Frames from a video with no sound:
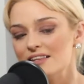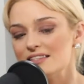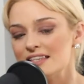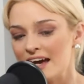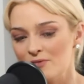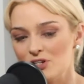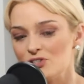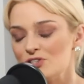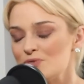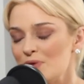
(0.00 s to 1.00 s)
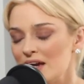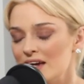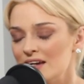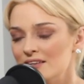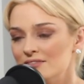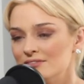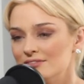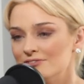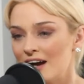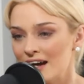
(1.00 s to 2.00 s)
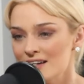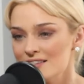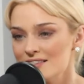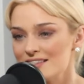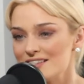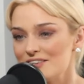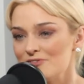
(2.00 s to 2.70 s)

same issues being raised,